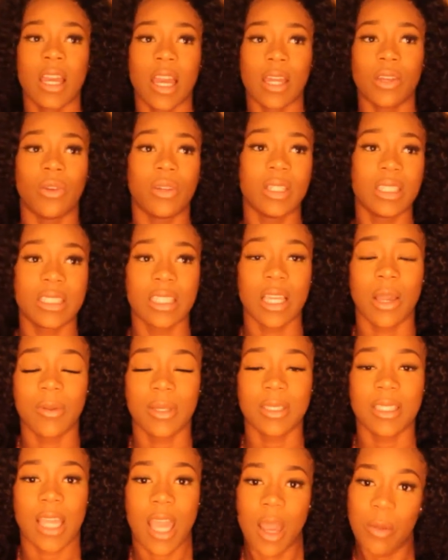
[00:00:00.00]
And honestly, I
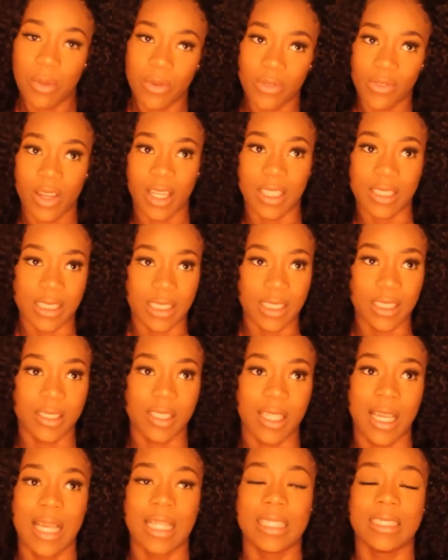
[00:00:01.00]
would say I prefer
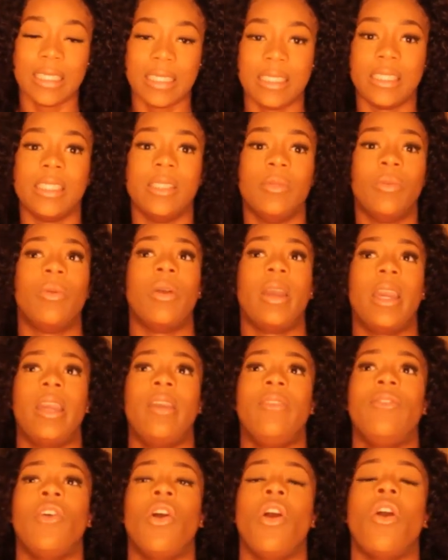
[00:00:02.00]
this to deep
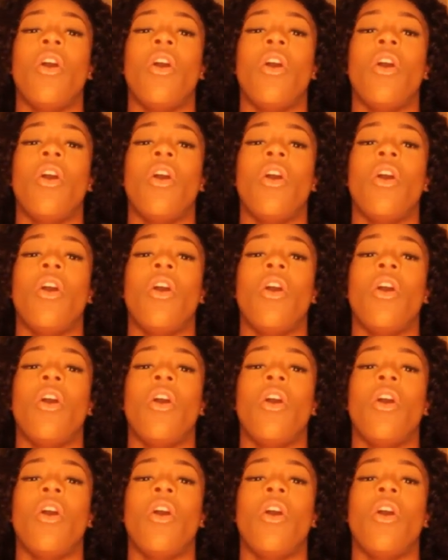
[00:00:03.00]
wave